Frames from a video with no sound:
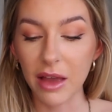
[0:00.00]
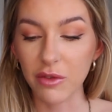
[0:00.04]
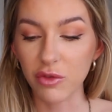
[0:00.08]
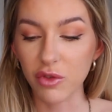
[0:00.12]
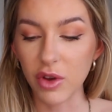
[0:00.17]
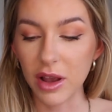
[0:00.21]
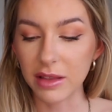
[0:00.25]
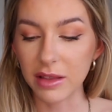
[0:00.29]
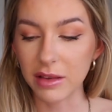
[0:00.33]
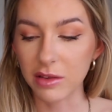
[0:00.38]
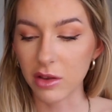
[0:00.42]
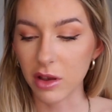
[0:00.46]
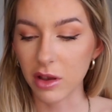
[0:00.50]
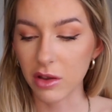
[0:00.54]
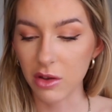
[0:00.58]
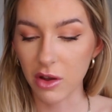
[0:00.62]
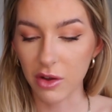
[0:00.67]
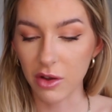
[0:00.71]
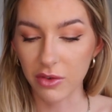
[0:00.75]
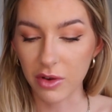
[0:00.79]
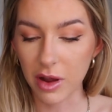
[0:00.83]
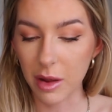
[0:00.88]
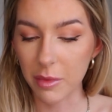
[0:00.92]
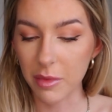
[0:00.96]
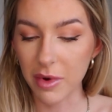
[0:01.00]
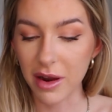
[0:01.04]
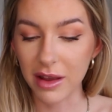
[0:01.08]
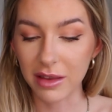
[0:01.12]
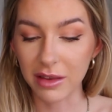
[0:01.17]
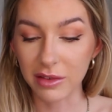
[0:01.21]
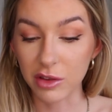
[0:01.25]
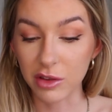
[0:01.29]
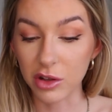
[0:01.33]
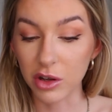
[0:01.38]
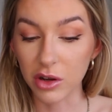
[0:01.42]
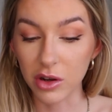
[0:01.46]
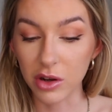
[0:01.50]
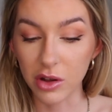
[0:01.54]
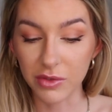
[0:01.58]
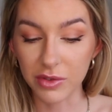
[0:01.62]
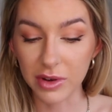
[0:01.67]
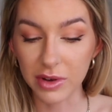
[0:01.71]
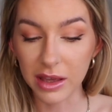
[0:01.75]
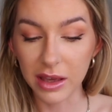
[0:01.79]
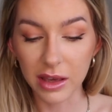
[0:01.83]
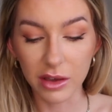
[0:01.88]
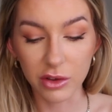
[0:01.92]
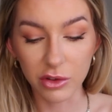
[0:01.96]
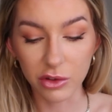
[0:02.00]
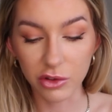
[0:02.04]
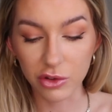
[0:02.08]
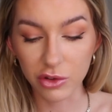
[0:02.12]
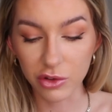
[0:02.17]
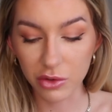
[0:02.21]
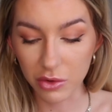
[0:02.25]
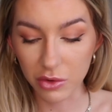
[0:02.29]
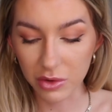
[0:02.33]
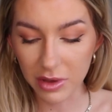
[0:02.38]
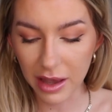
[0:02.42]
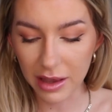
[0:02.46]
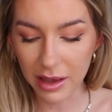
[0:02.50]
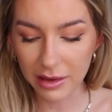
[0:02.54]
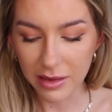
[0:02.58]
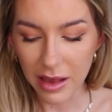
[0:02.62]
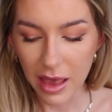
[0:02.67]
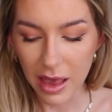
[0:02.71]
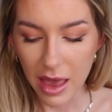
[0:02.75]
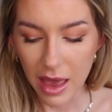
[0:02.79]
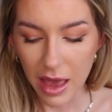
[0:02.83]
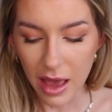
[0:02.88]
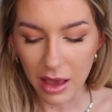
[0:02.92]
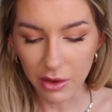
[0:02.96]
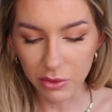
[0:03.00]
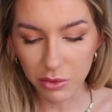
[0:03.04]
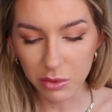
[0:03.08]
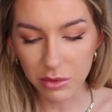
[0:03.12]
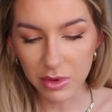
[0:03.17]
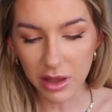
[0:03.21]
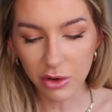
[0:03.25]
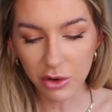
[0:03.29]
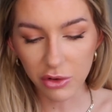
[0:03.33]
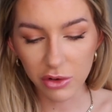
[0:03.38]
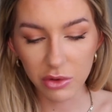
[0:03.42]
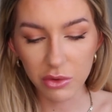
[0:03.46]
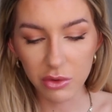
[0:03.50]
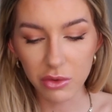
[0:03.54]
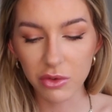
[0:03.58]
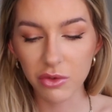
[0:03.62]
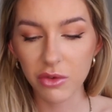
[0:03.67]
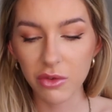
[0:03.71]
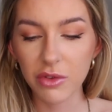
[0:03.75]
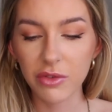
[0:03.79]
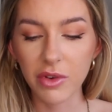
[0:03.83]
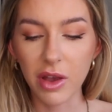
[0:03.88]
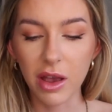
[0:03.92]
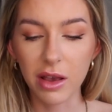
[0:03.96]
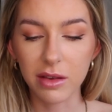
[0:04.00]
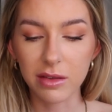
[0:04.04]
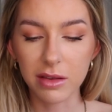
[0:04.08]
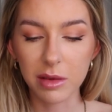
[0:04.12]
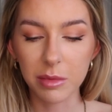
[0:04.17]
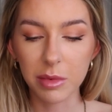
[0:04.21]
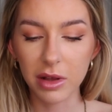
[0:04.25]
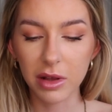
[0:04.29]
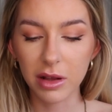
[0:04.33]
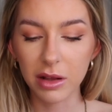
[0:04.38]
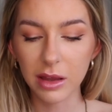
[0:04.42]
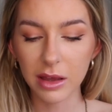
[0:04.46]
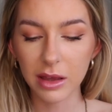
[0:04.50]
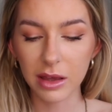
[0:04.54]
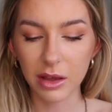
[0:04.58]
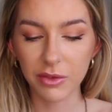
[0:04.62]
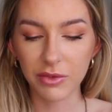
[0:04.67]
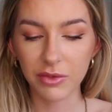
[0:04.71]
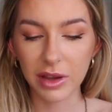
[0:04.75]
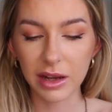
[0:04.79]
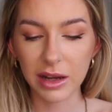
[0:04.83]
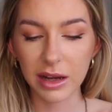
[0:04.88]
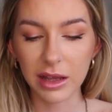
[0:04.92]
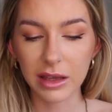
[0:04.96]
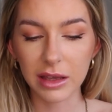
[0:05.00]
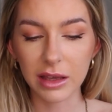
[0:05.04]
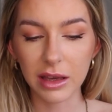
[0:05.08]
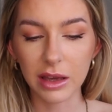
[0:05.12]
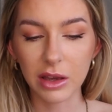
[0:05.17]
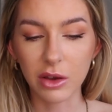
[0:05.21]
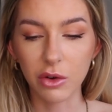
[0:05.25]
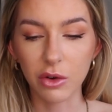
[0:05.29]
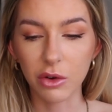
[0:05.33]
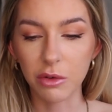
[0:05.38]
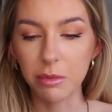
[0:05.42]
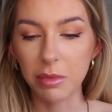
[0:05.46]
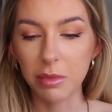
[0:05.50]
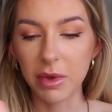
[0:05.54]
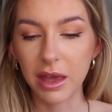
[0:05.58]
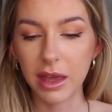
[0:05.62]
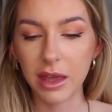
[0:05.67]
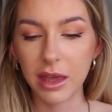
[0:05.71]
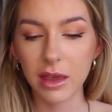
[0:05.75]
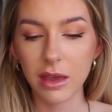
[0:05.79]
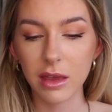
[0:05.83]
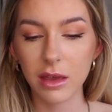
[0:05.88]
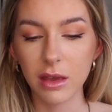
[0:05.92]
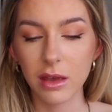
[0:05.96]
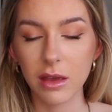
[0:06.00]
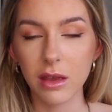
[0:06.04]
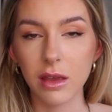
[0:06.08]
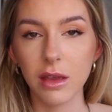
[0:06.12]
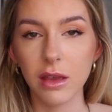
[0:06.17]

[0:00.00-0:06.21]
Try this on off camera and it's lovely, it's so nice. I don't actually know it's reversible, like I feel like it could be.